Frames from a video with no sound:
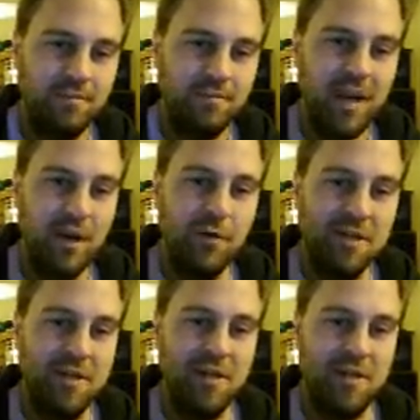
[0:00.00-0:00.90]
Who we
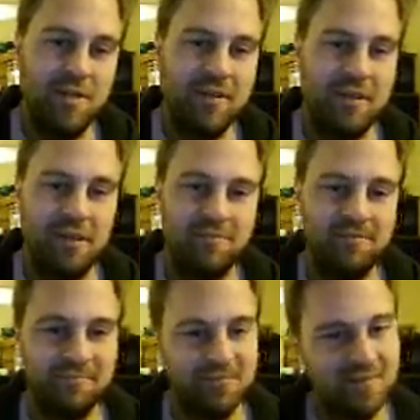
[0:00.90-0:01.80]
killing? Let's kill him.
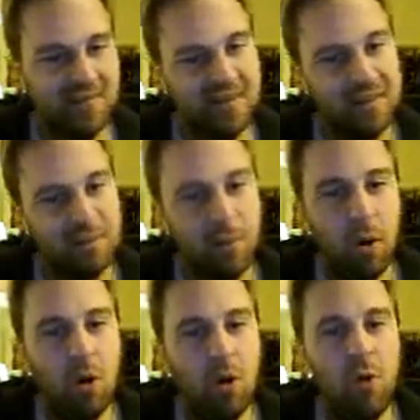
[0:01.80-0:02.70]

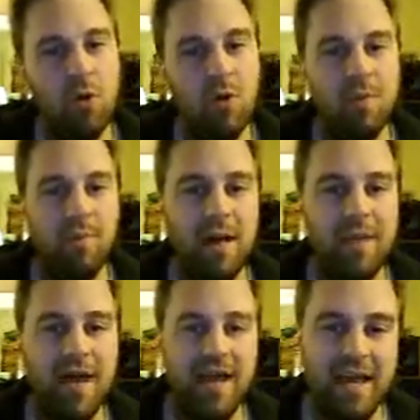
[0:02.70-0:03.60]
Boom!
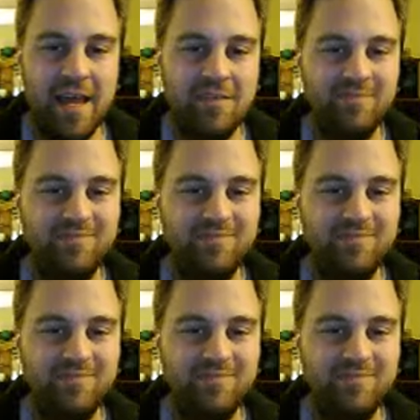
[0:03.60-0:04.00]
Bye-bye, head.